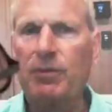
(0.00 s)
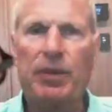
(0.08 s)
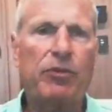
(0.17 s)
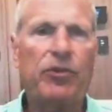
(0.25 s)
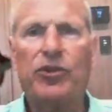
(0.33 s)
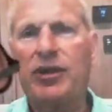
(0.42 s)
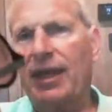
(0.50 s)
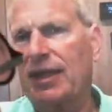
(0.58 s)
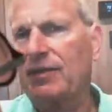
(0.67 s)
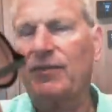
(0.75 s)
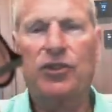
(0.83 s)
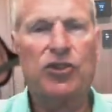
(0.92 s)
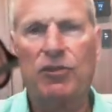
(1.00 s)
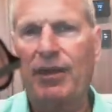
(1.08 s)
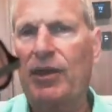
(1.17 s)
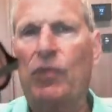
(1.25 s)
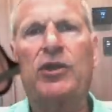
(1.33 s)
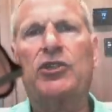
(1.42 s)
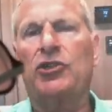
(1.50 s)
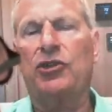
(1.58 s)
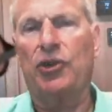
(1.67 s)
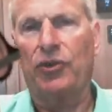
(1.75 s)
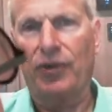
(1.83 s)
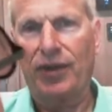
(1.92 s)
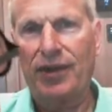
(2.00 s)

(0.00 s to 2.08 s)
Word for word: of people you can't convince no matter what you do.